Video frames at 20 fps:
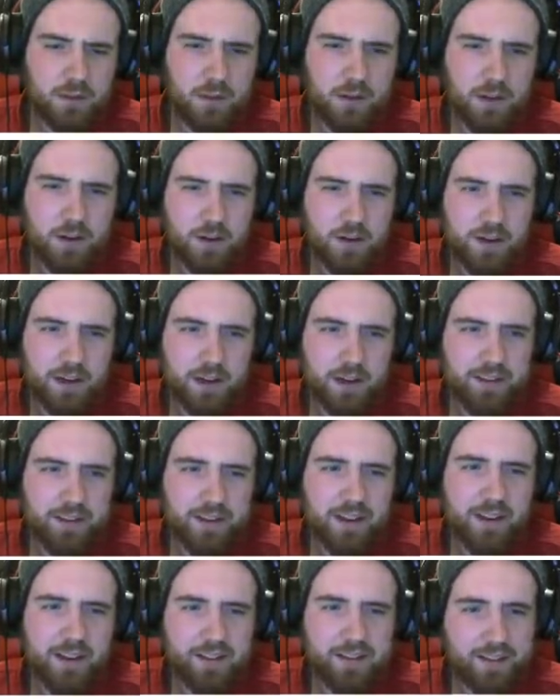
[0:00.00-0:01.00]
Okay,
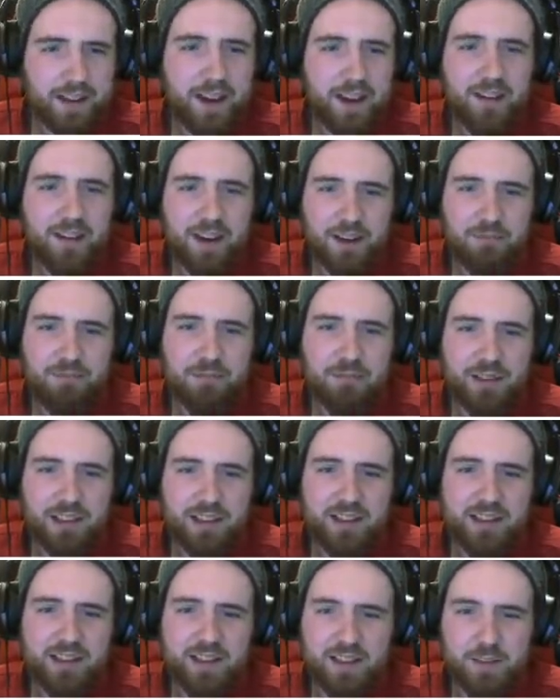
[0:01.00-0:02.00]
there I
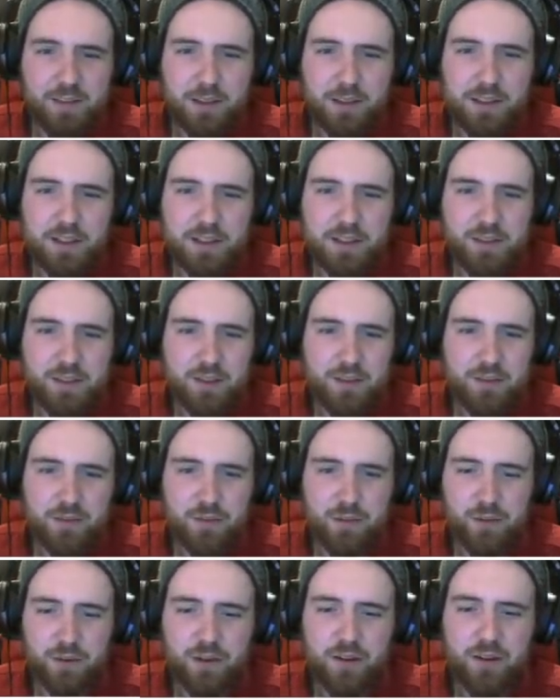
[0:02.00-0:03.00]
really needed my shield
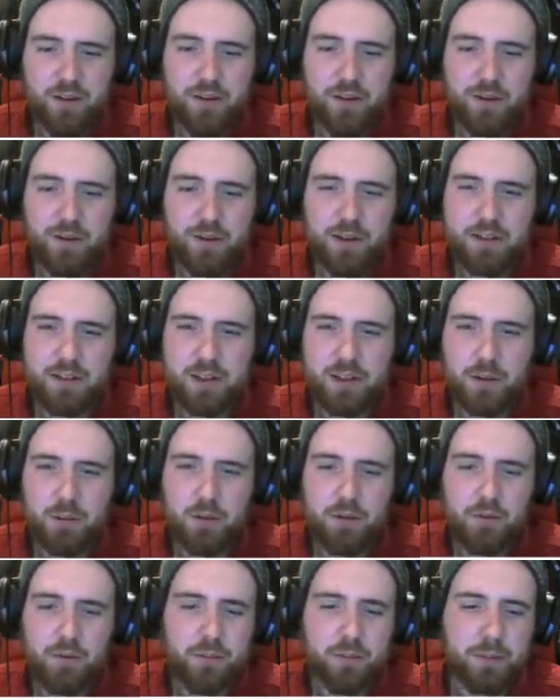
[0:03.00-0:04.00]
for. Otherwise, I would
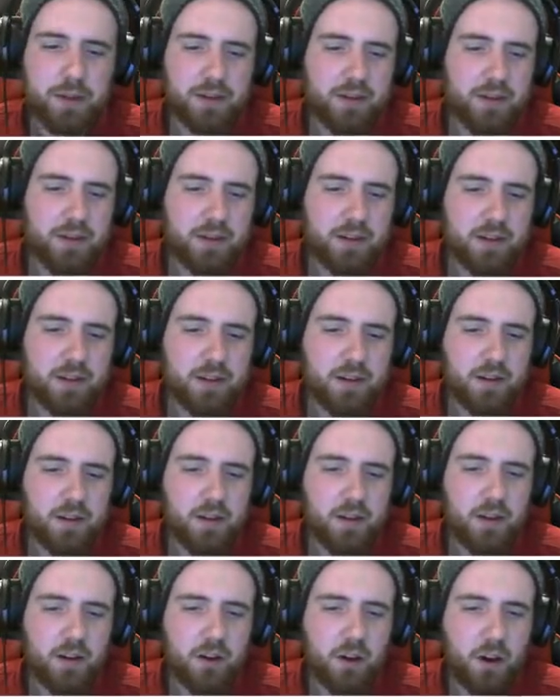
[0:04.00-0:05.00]
have been
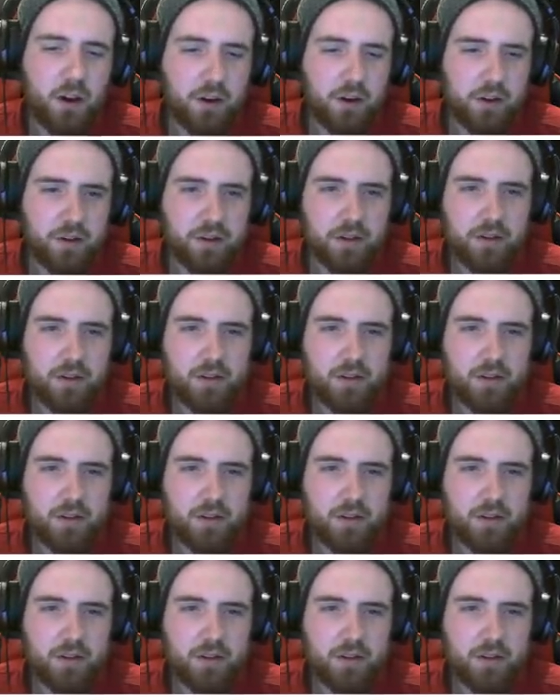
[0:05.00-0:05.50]
a goner.